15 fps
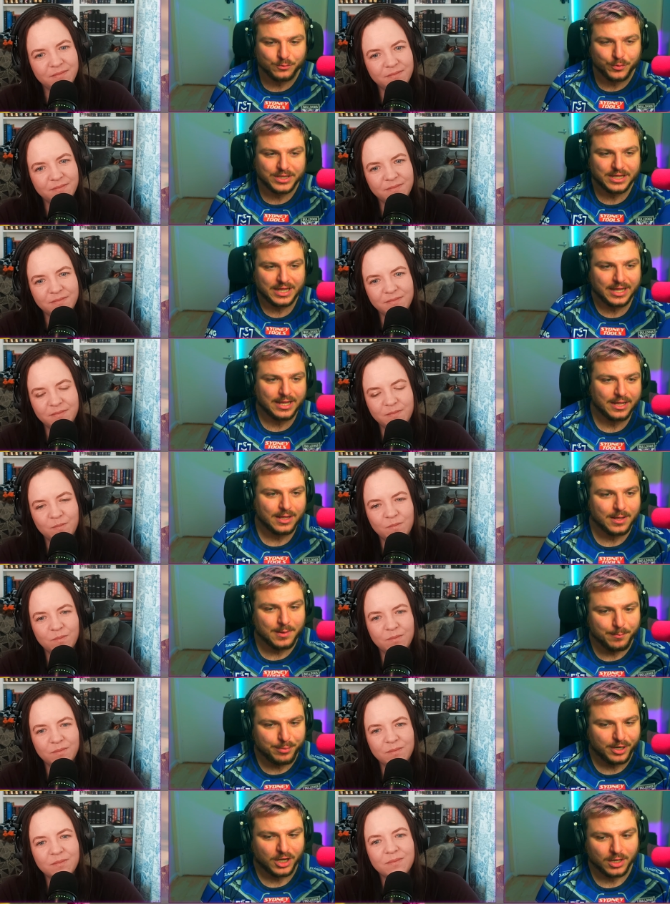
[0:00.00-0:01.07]
Speaker 1: with it,
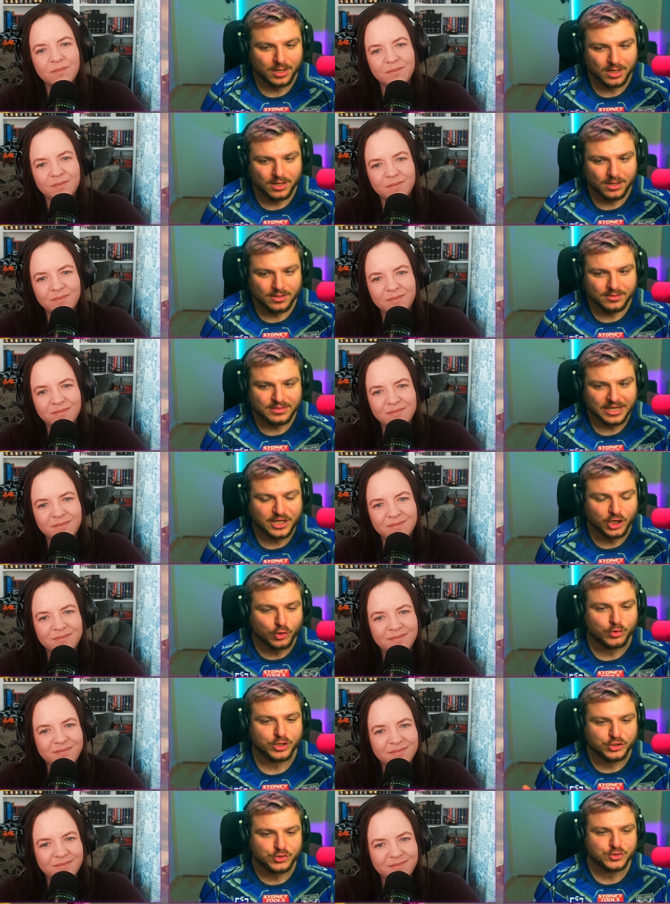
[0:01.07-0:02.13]
but they can
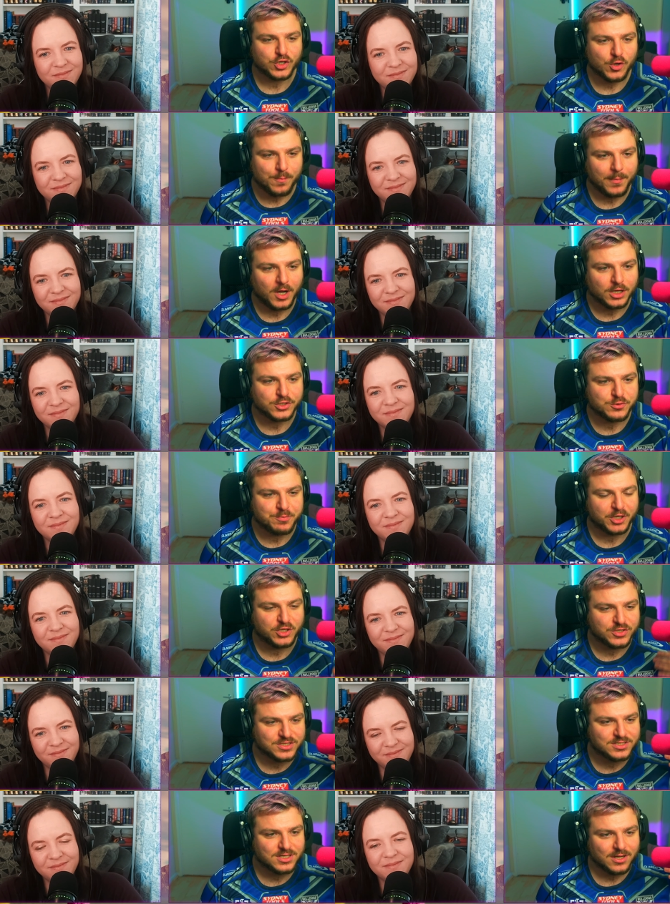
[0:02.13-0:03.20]
only do so much
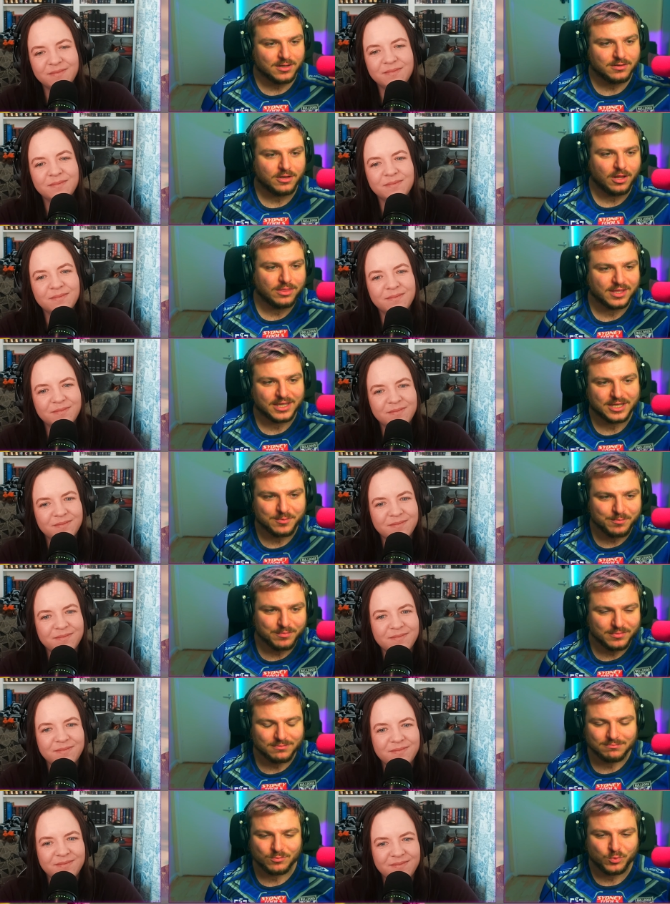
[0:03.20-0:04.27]
because nothing can
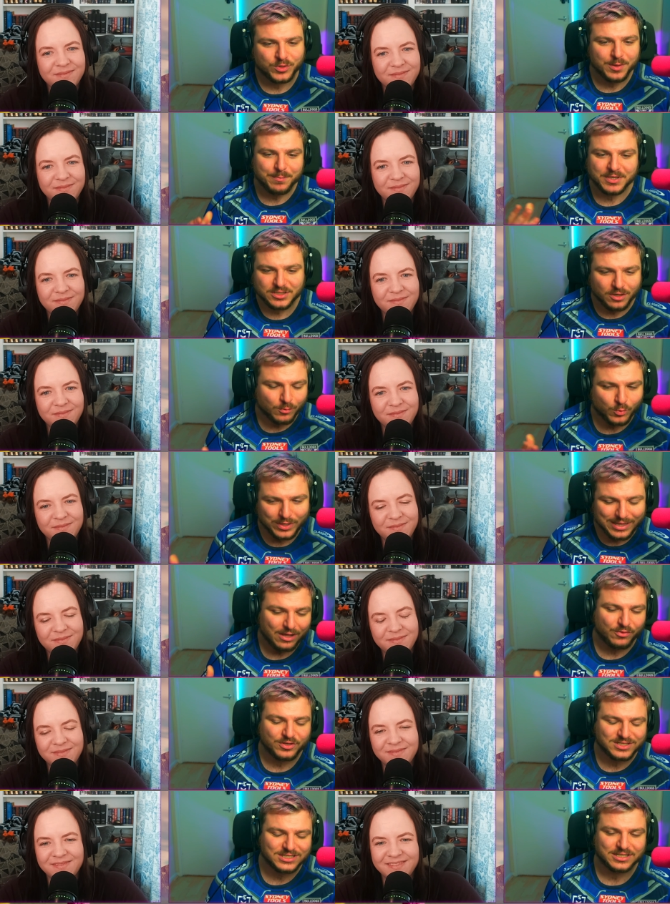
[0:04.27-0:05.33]
can be done without
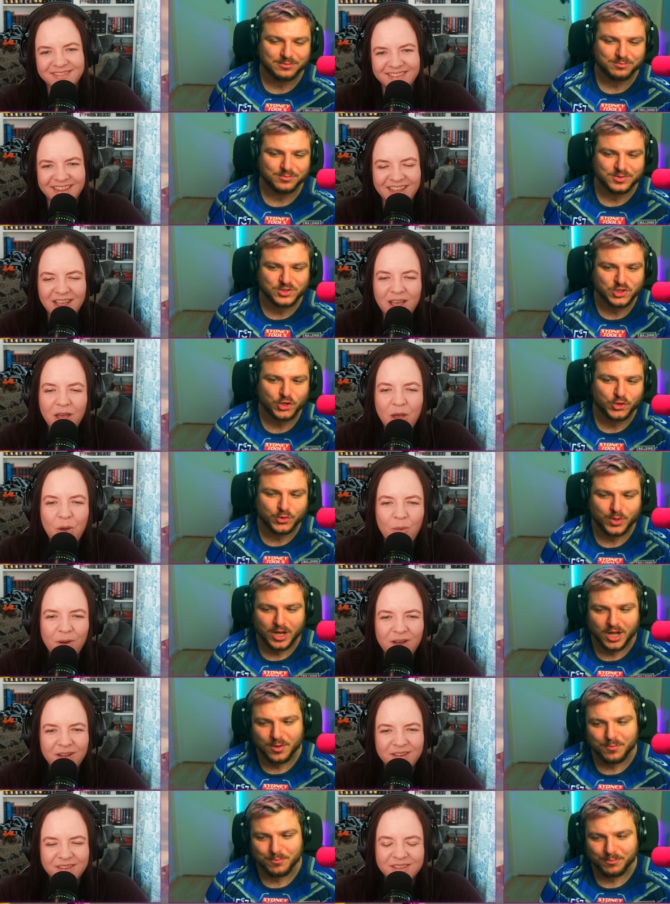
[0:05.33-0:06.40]
the team. So,
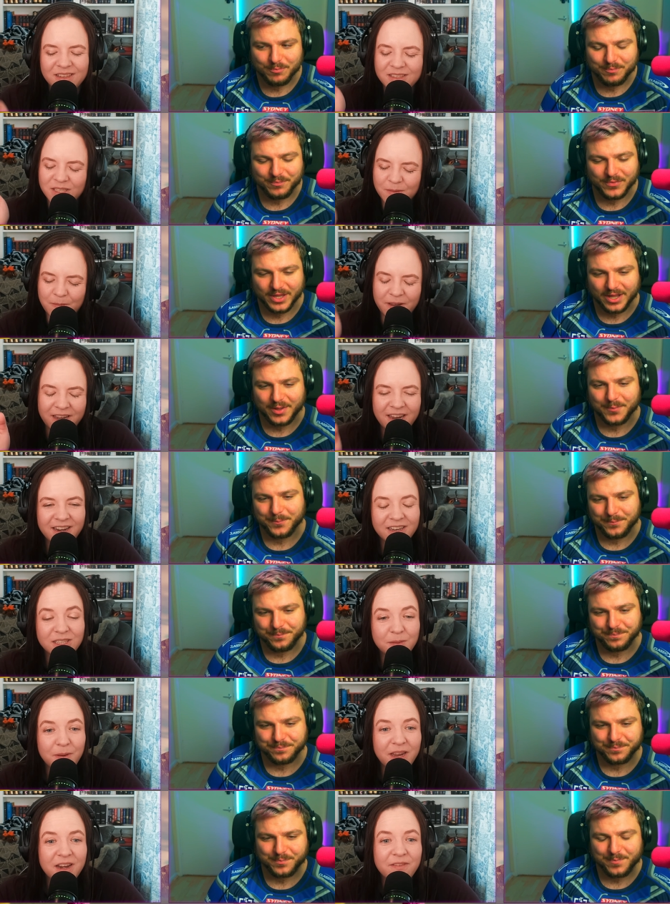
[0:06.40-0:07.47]
Speaker 2: well, um, speaking yeah.
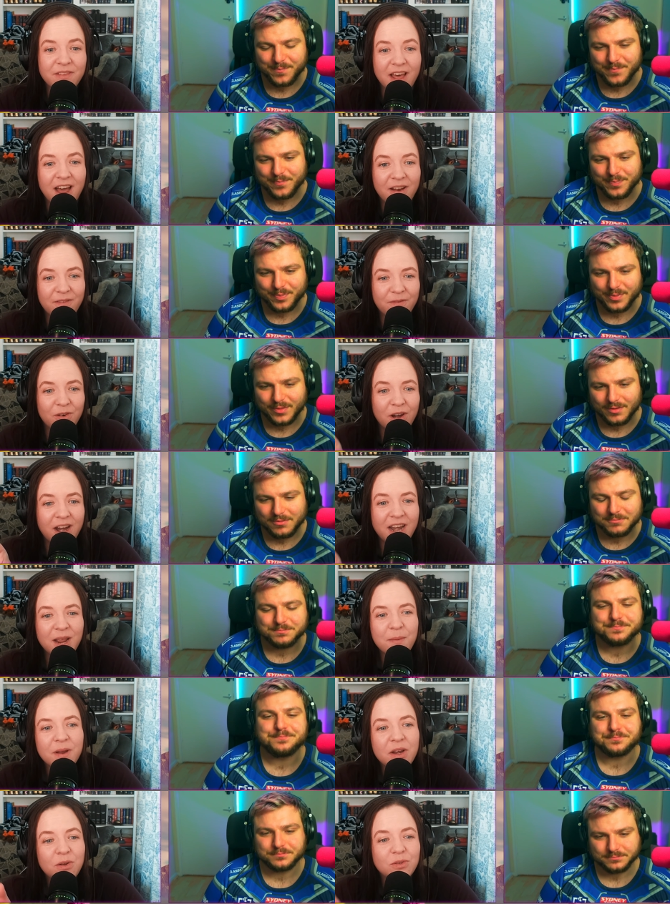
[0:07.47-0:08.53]
speaking of that, for
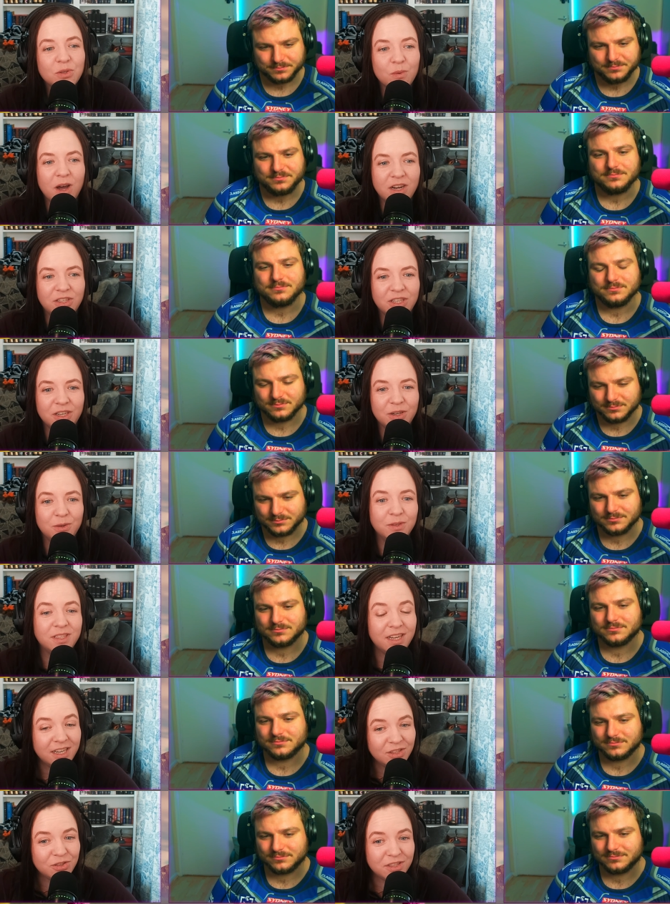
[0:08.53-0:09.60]
anyone who's watching who is
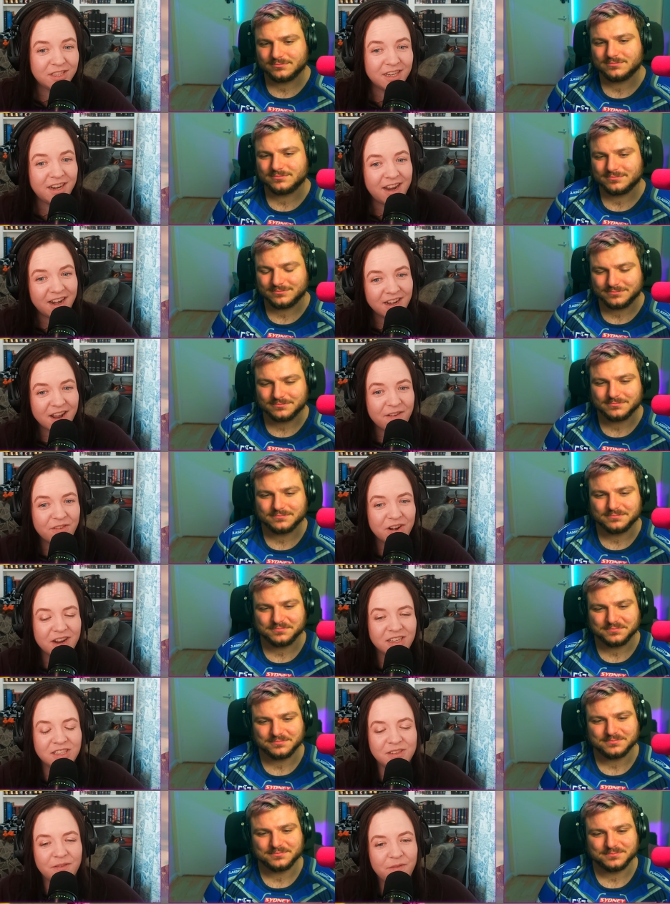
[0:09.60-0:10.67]
interested in
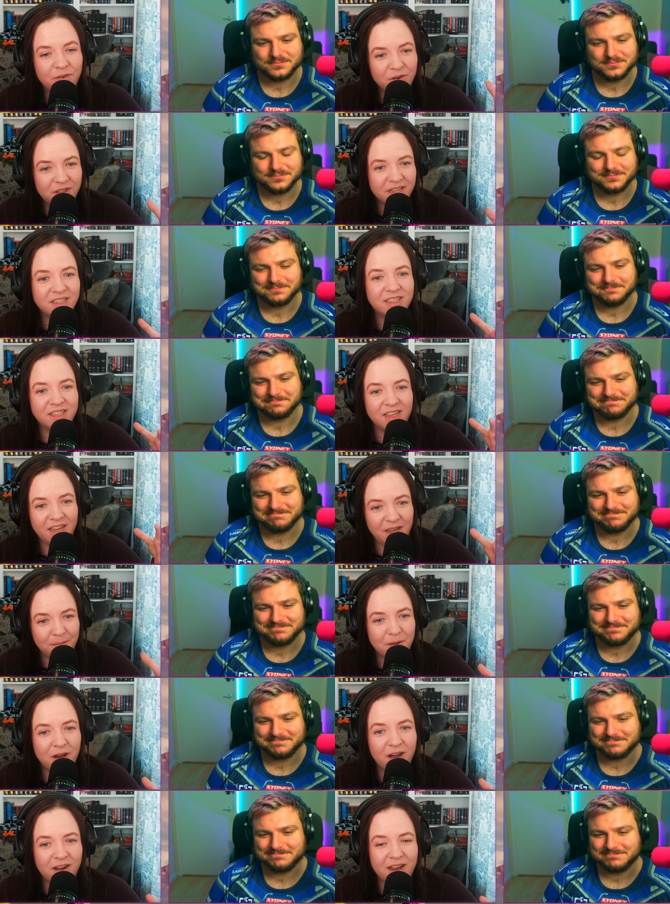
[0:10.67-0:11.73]
governance for this
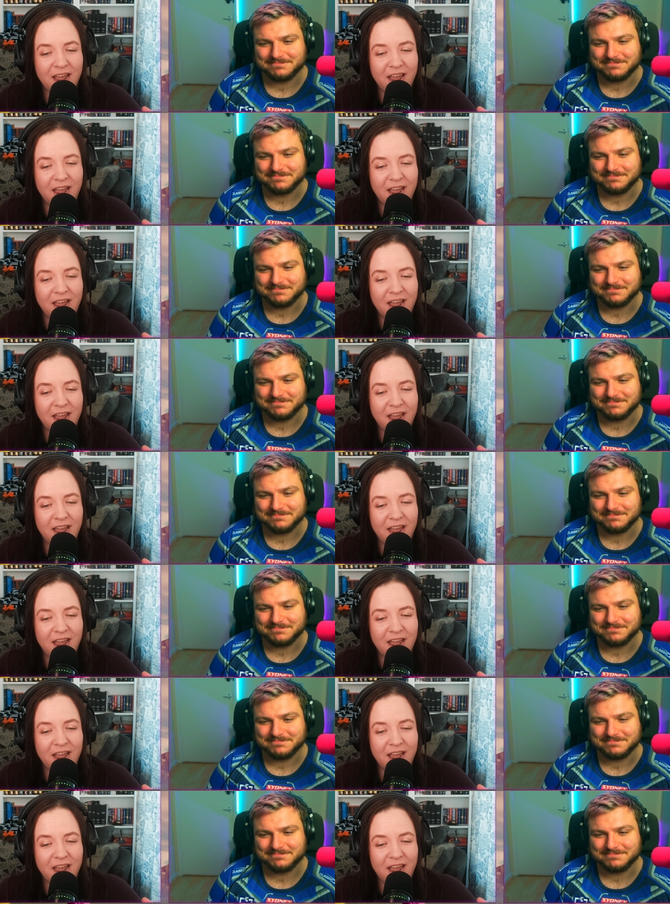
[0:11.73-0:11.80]
epoch